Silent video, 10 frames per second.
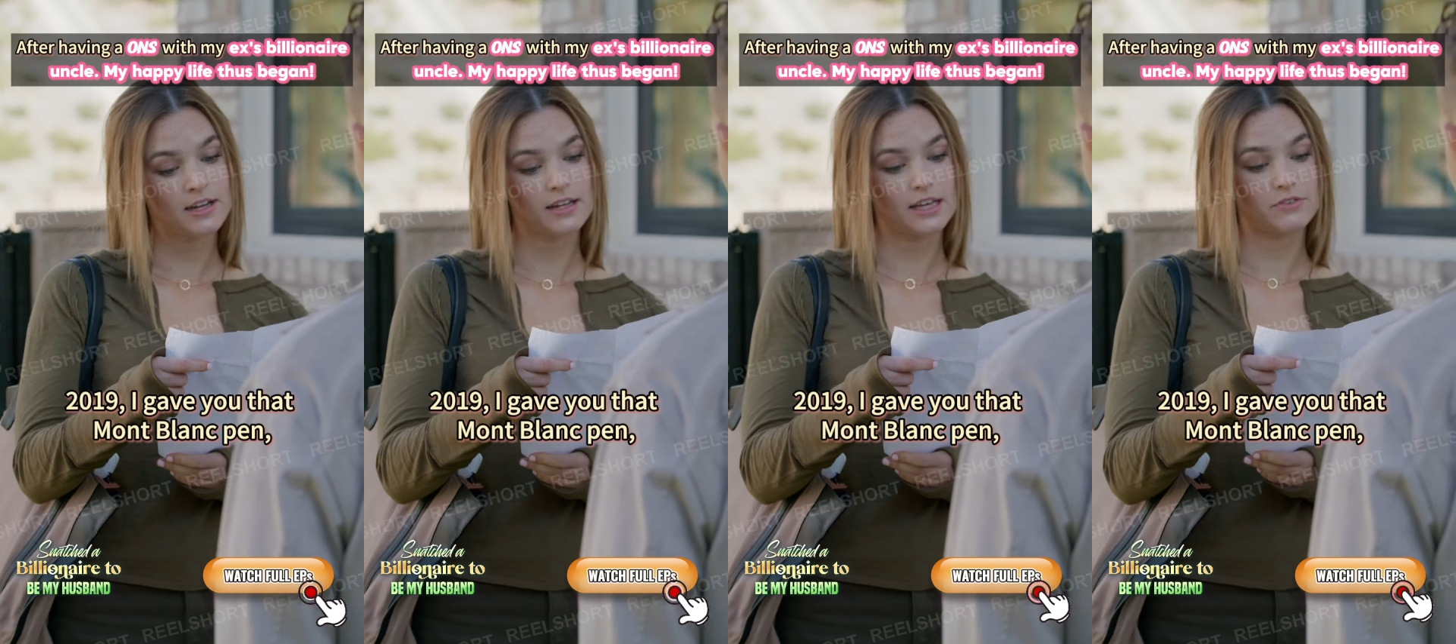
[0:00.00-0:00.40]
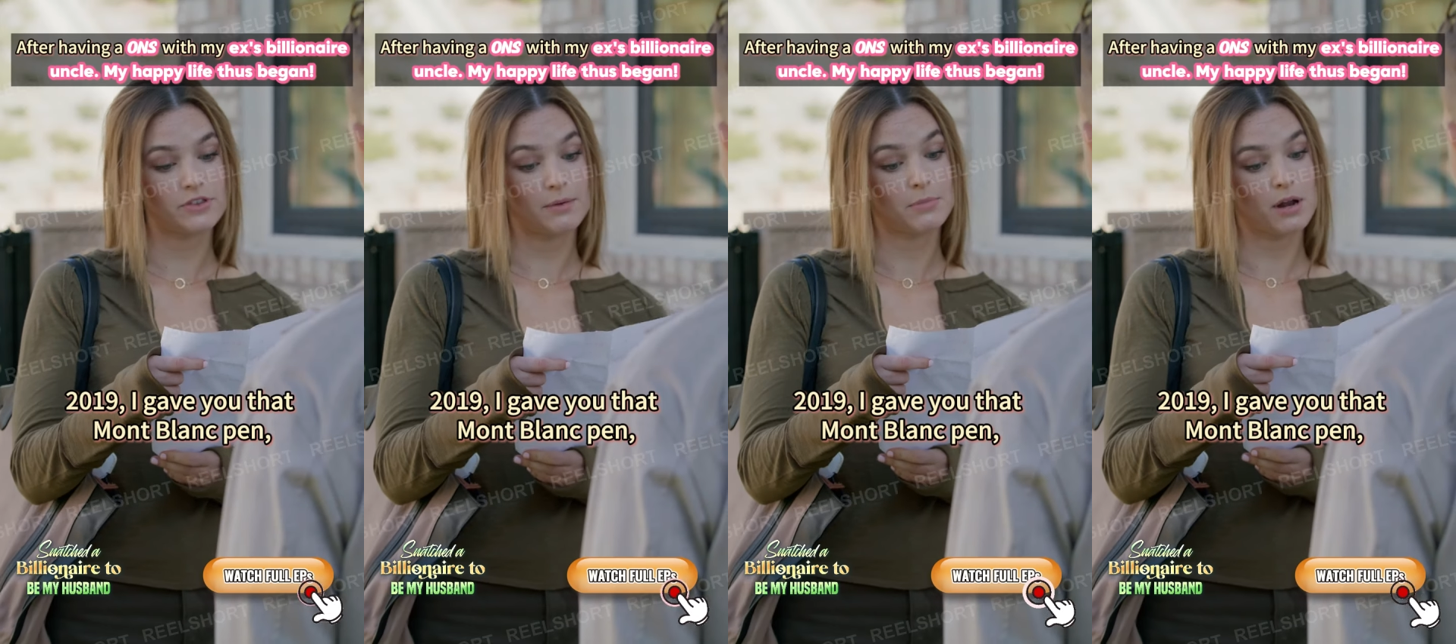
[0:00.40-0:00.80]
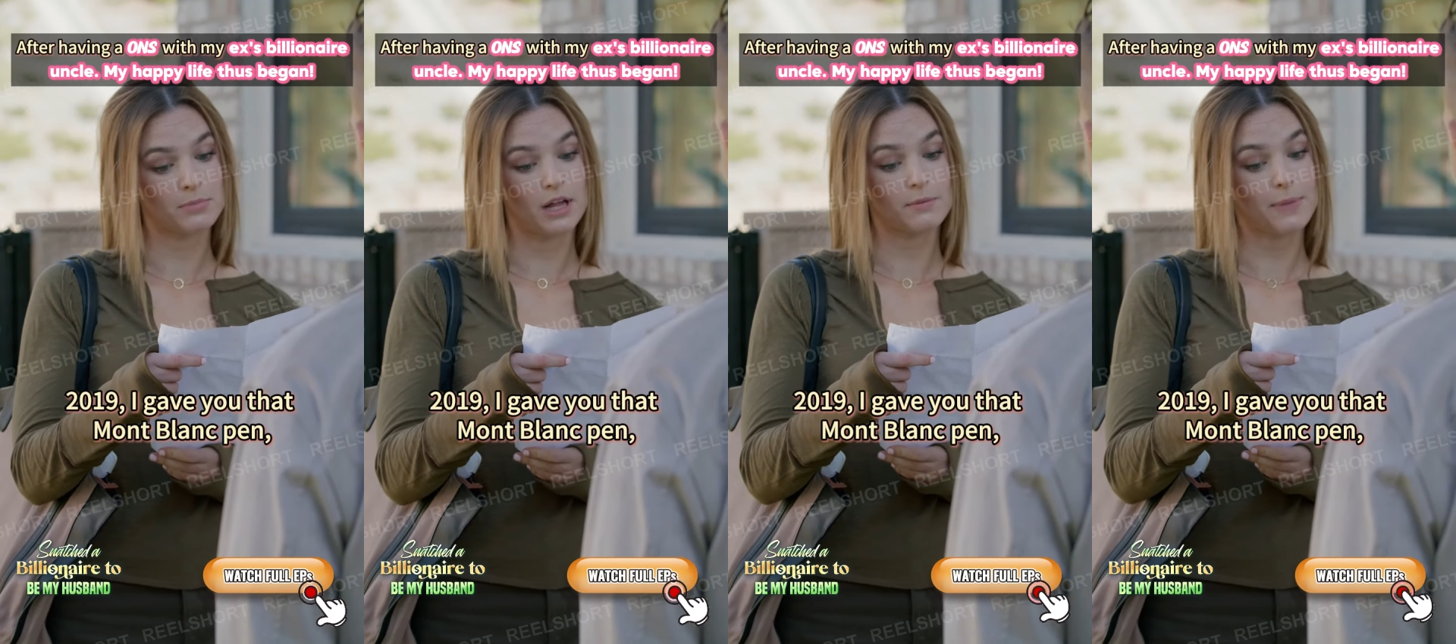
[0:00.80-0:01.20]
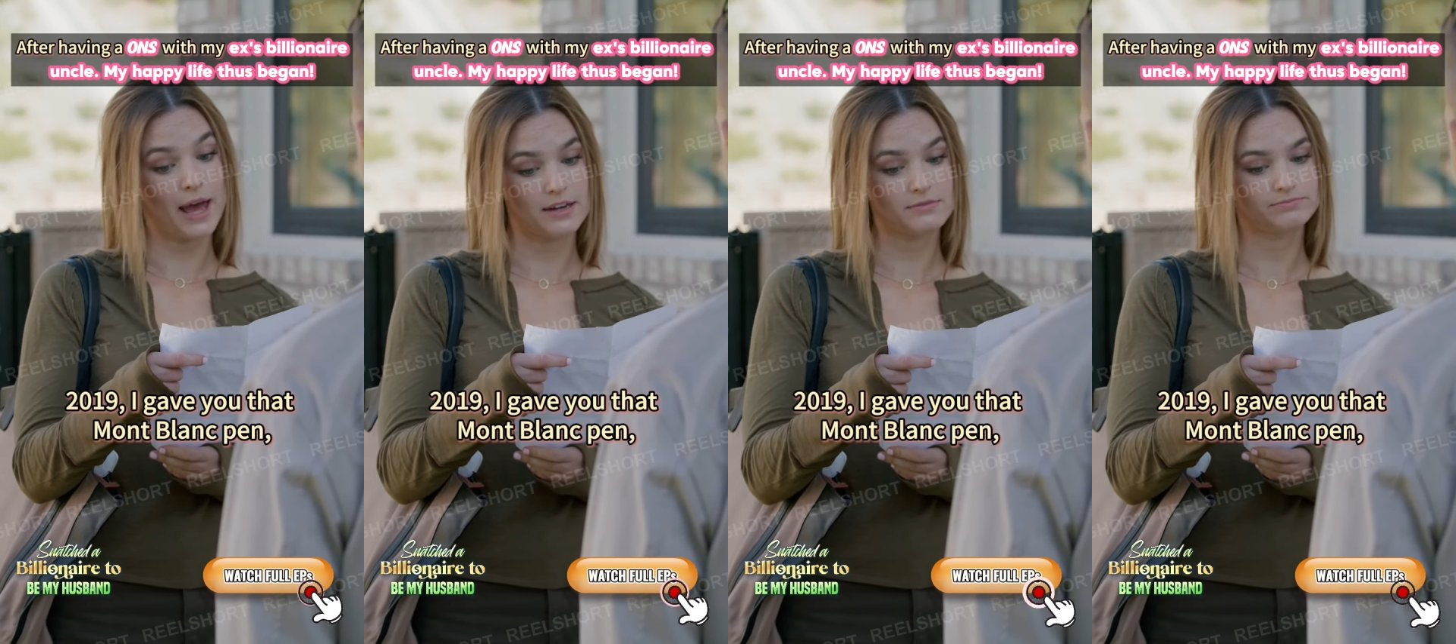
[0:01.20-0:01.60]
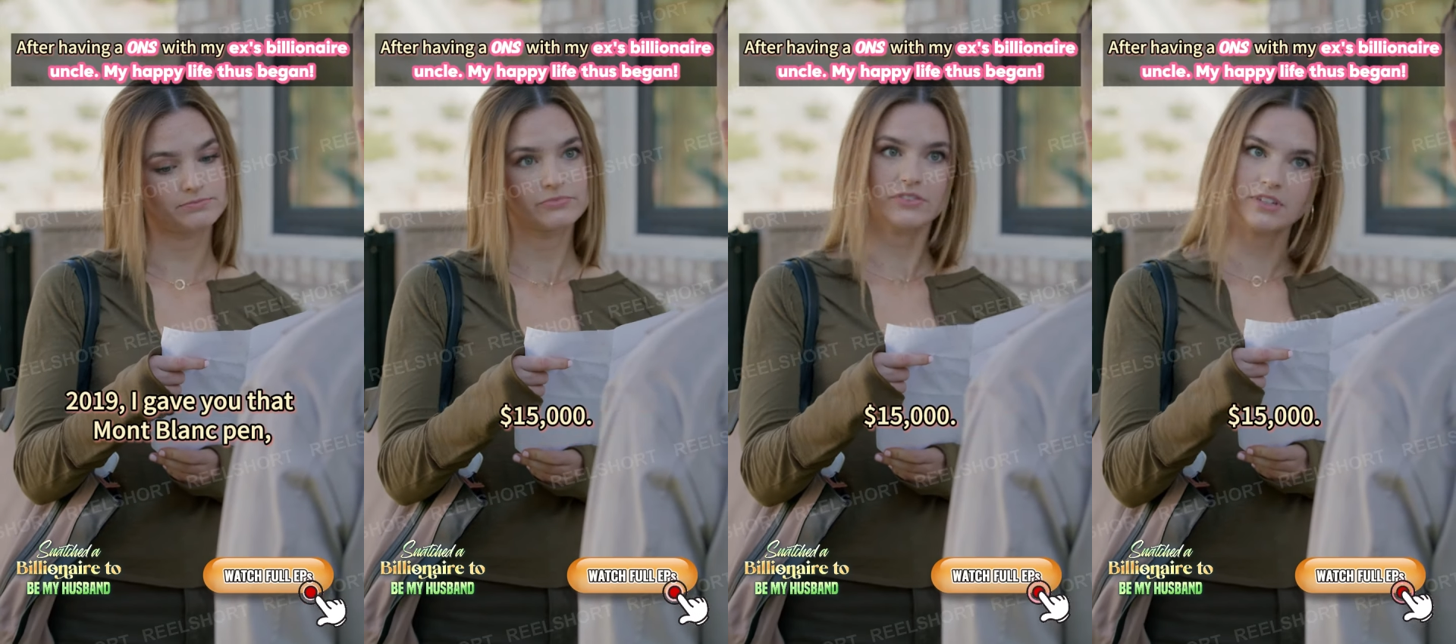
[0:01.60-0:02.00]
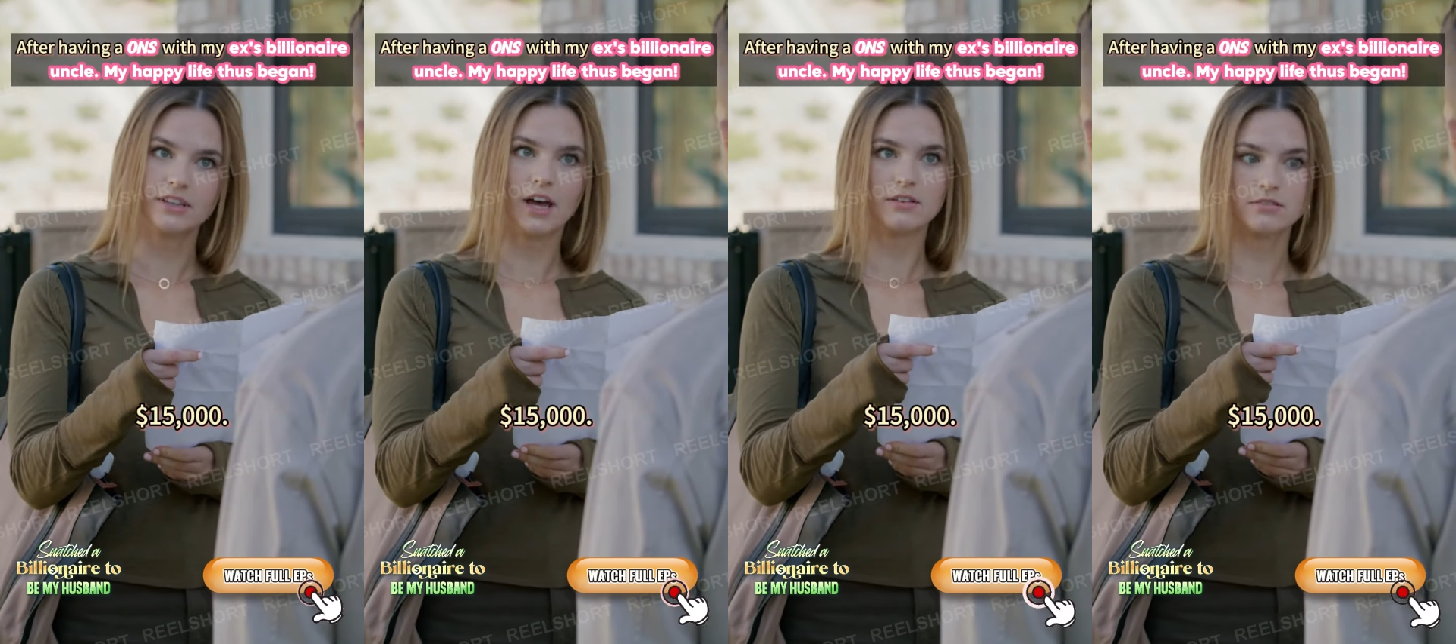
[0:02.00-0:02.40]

I gave you that Montblanc pen, $15,000.